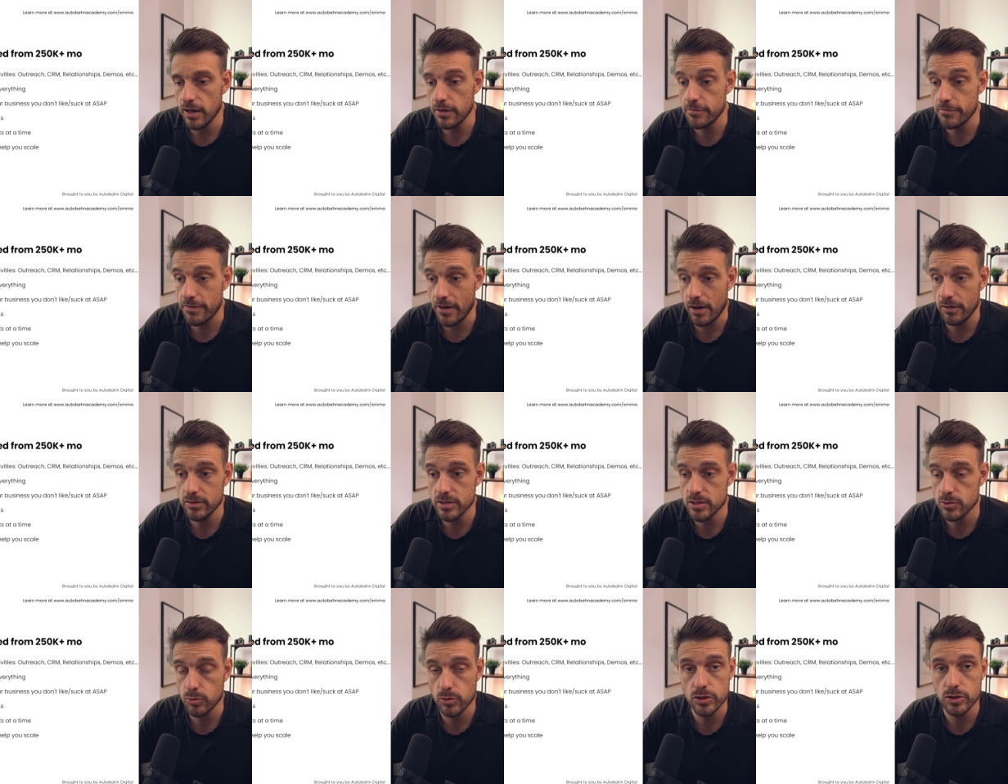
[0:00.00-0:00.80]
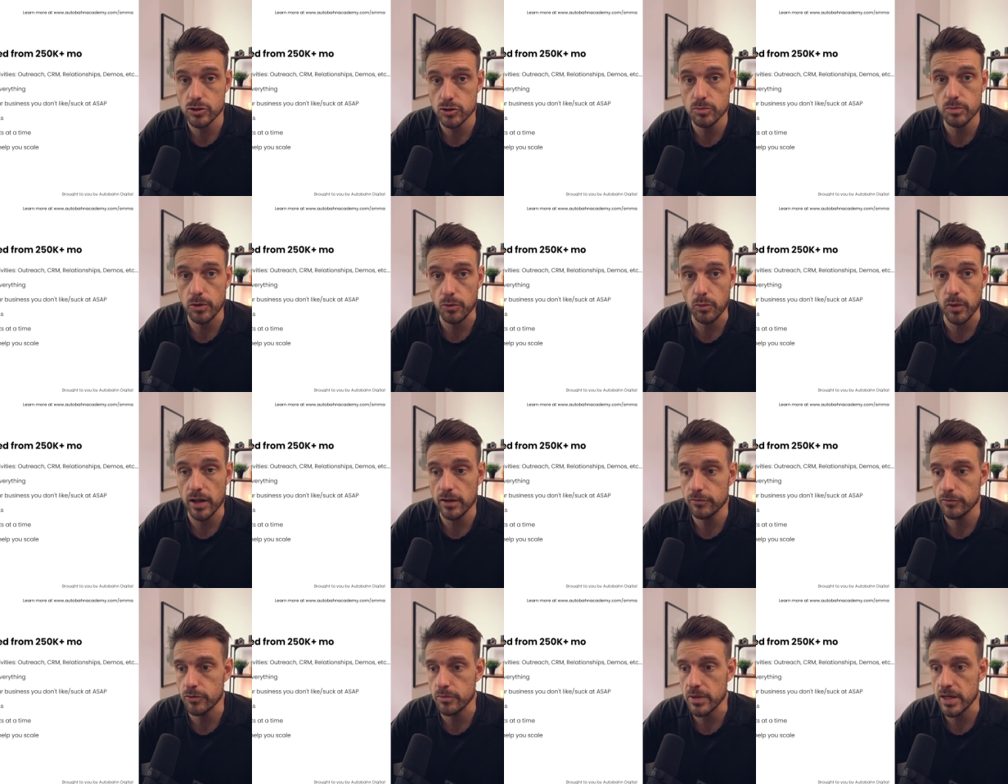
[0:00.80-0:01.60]
I found this works super
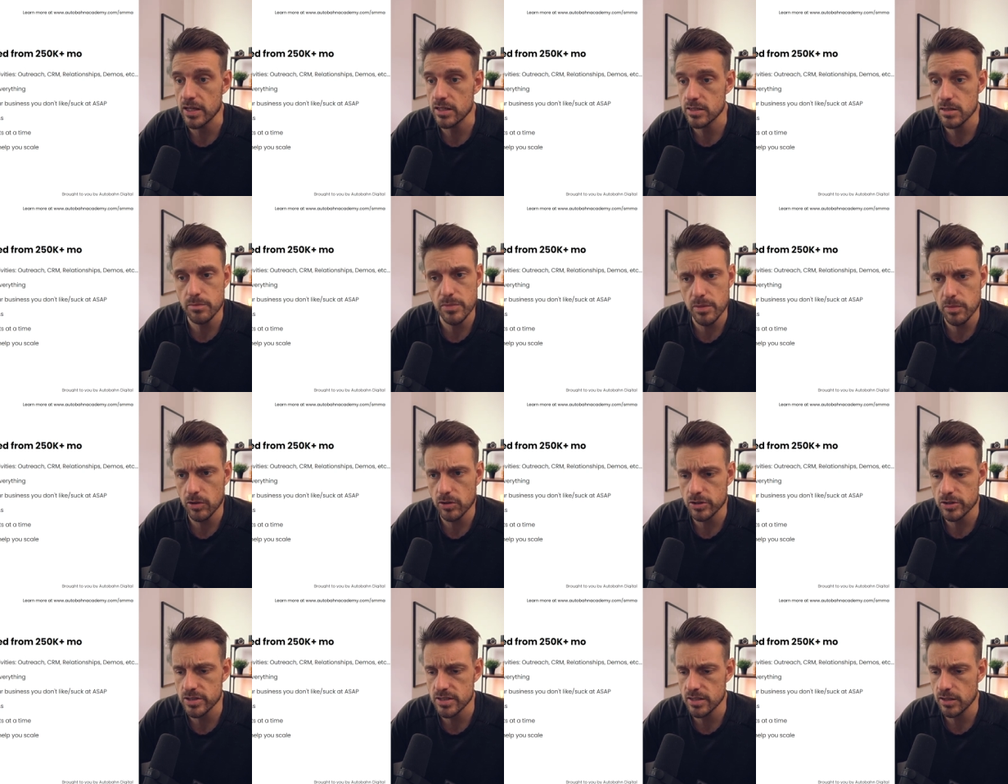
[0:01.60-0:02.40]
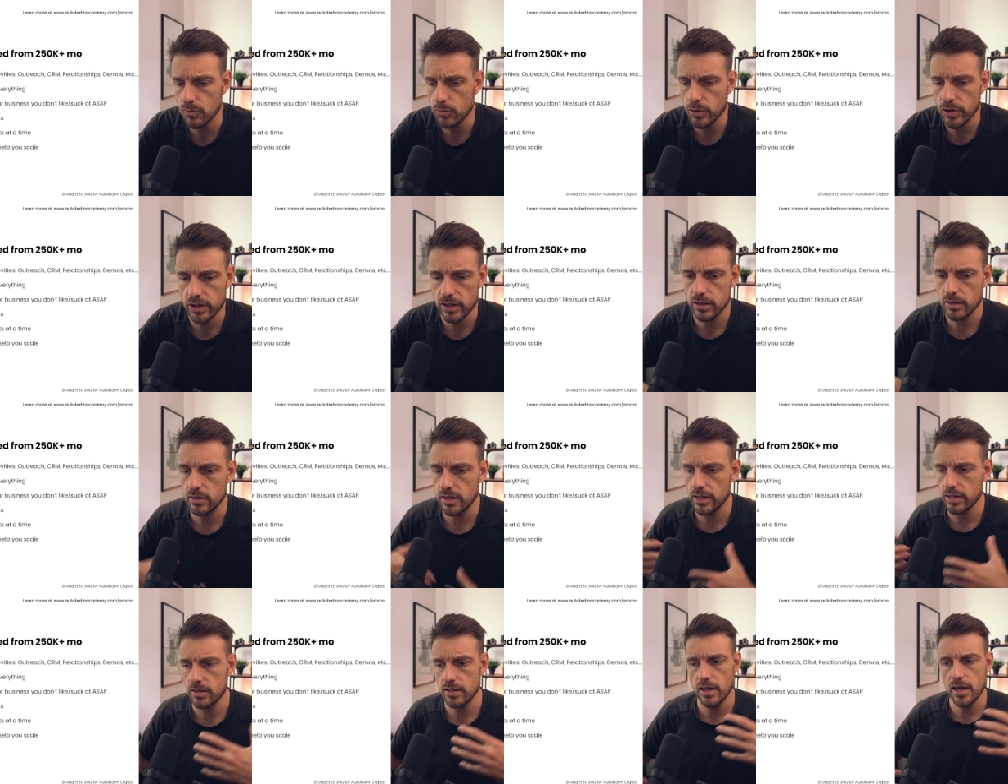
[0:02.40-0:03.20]
well for me. Some people are still working
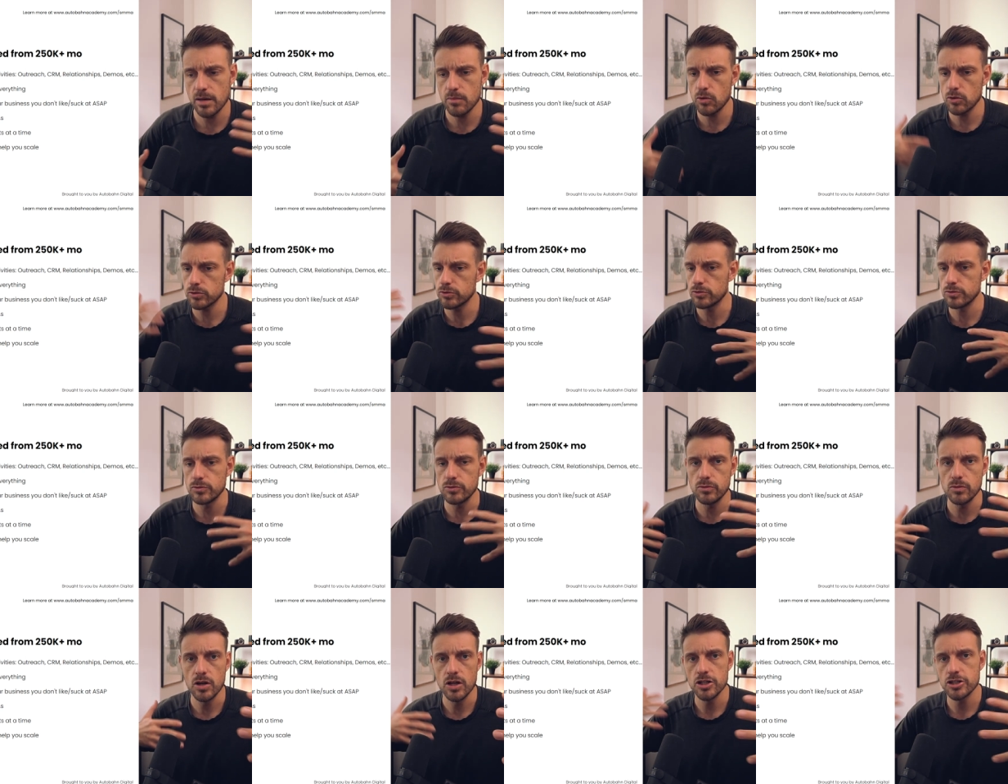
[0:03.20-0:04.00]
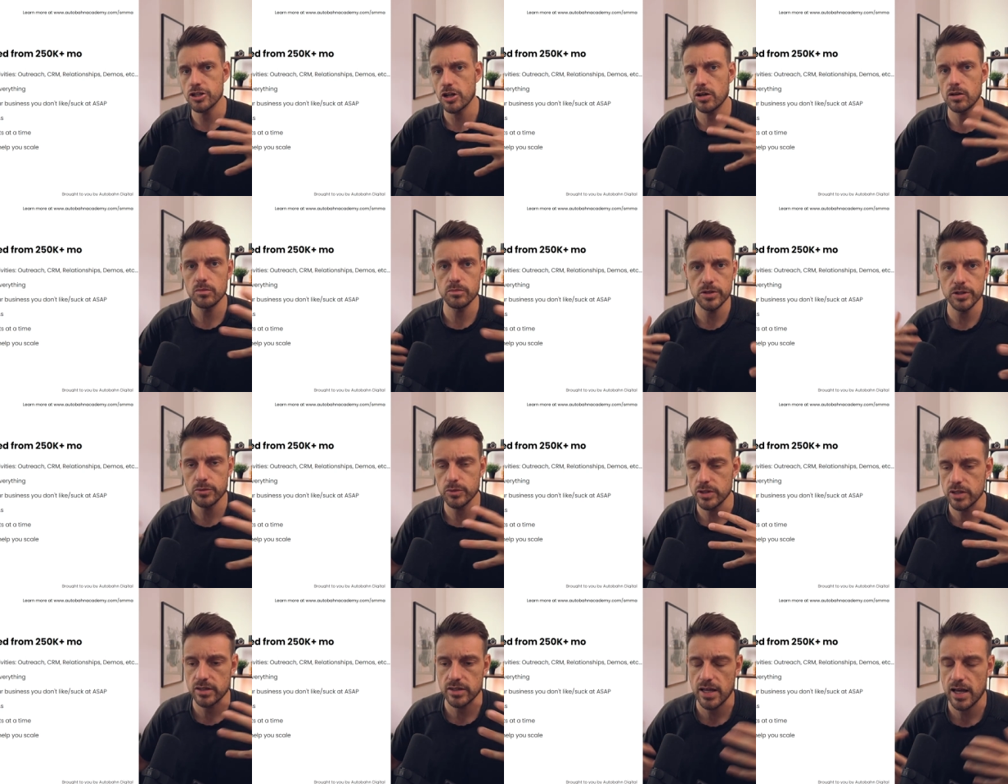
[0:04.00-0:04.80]
like able to juggle
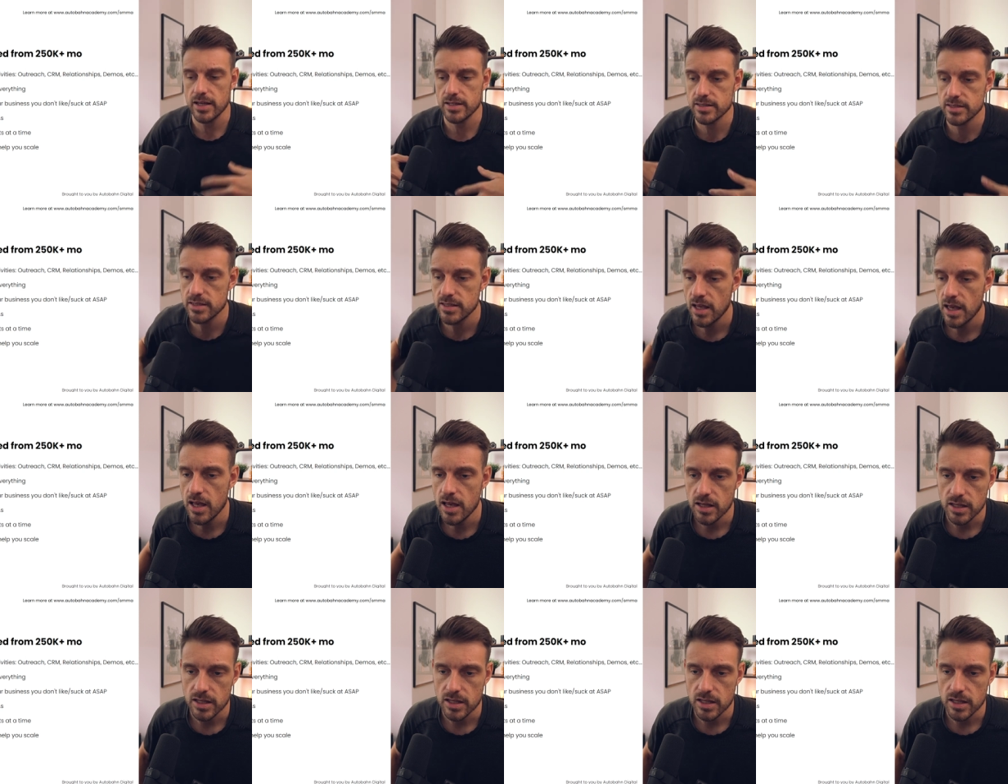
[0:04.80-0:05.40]
between the tasks.